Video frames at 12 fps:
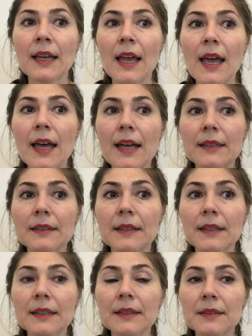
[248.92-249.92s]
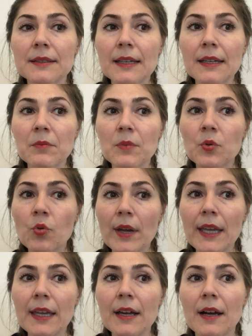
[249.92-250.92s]
And in the same
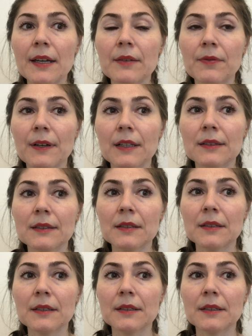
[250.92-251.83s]
way I felt